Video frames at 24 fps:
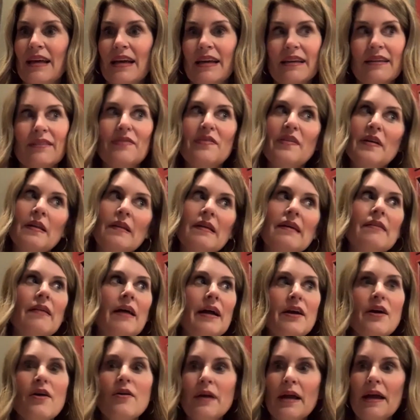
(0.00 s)
like feeling
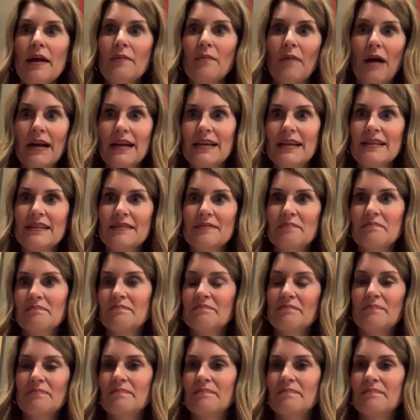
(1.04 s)
like, okay, well, I can